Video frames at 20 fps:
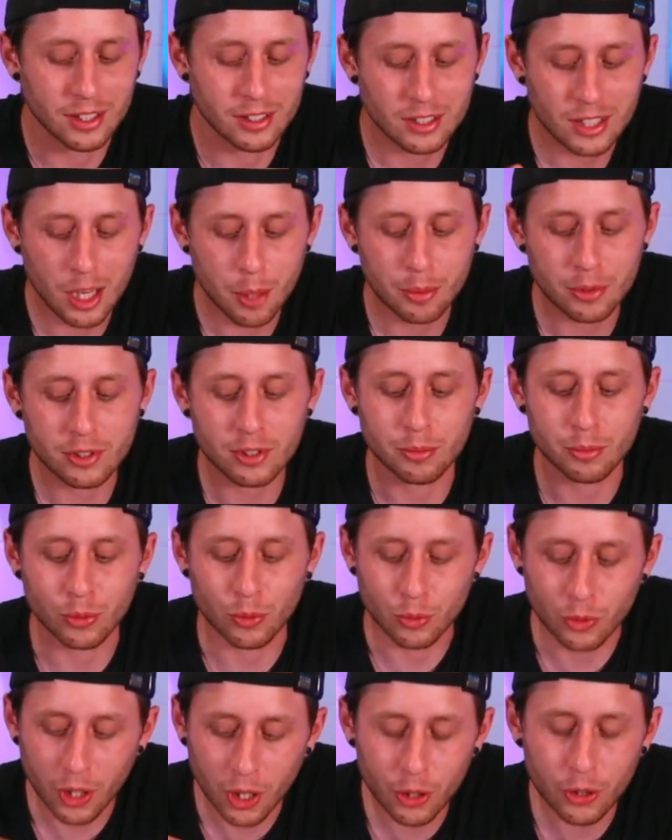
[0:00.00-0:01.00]
Just keep it
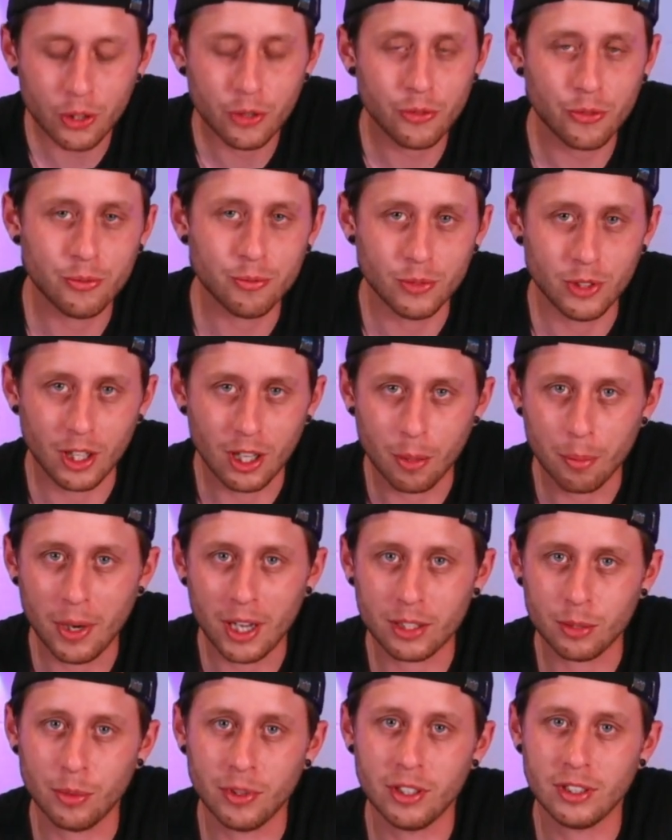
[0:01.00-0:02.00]
simple. Know your, your
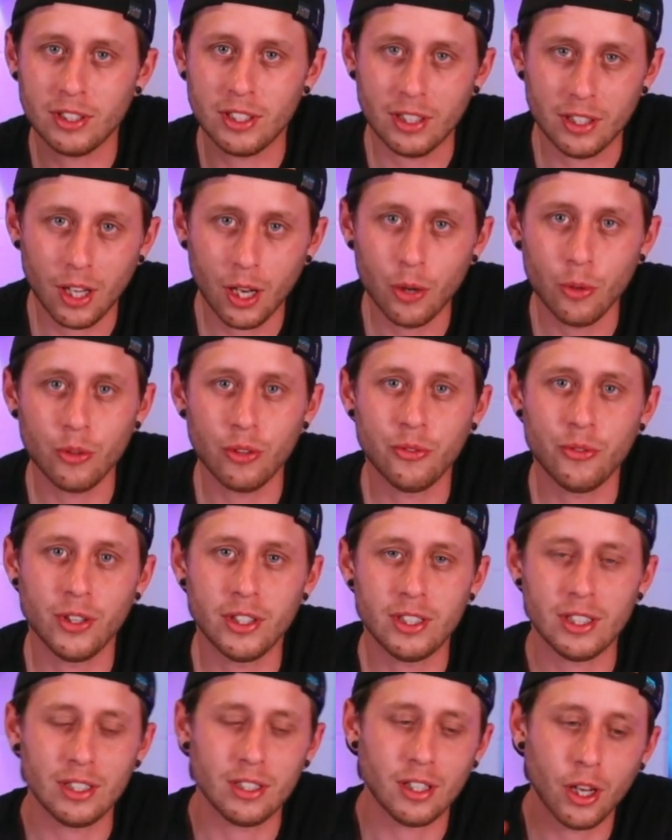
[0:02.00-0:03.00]
compatibility, know the
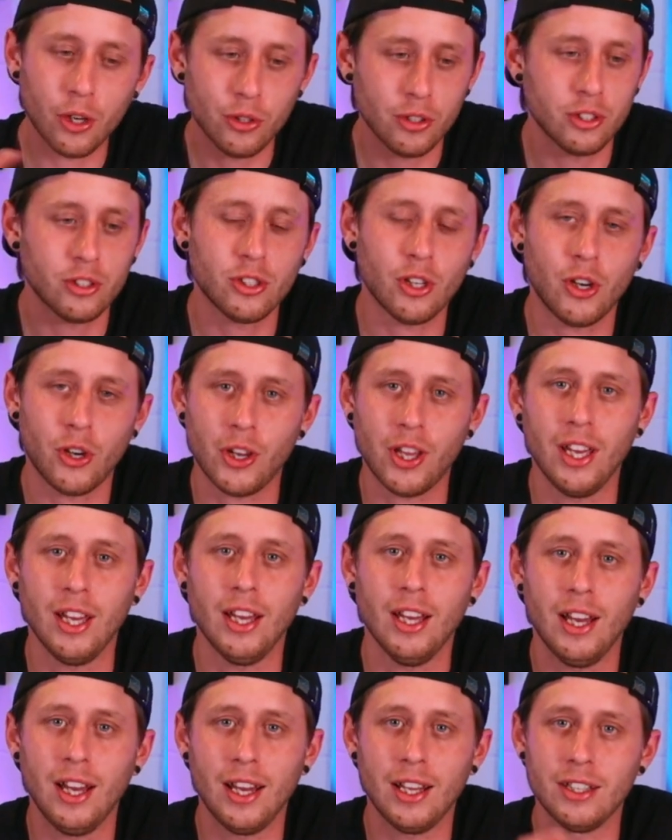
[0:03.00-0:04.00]
fitting, know your
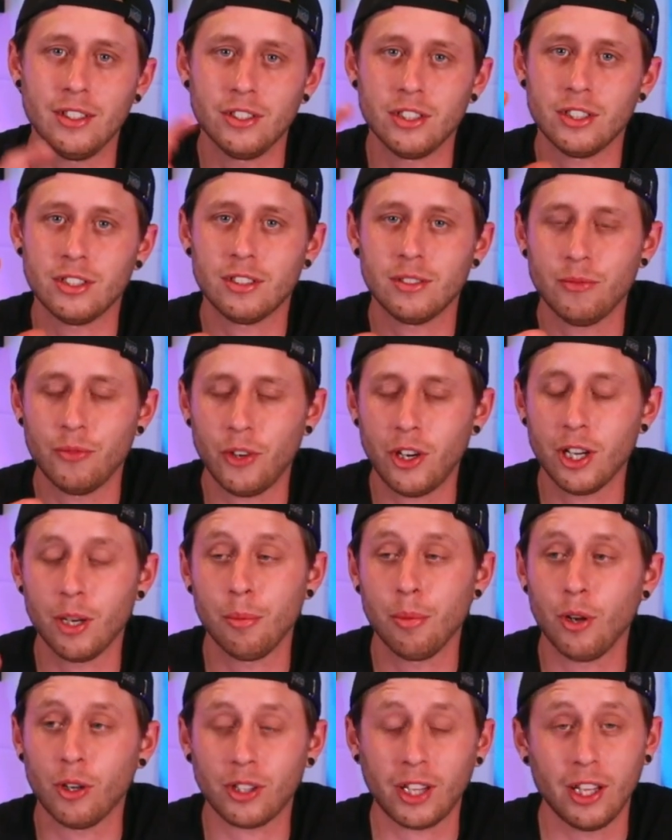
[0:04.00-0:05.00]
socket, and just find a
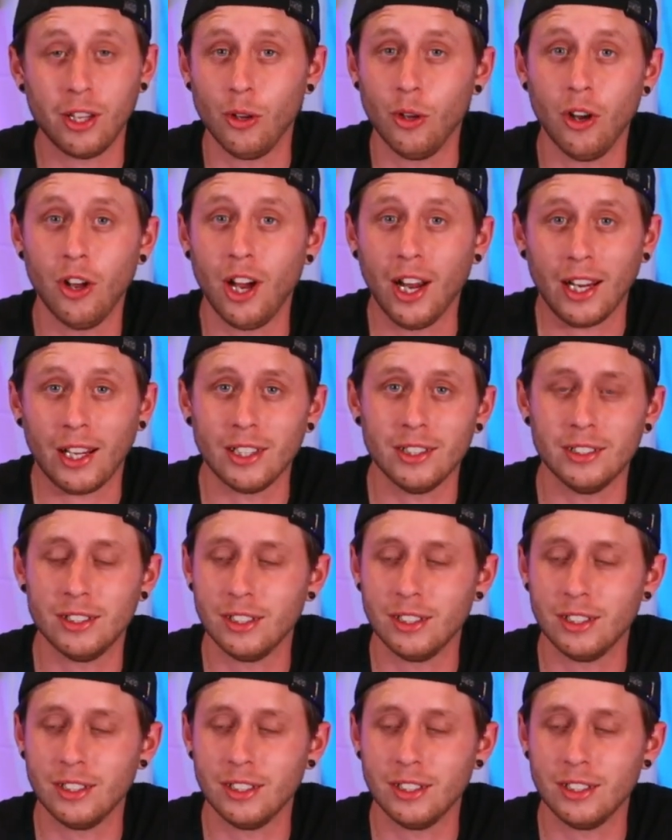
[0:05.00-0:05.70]
block that you like.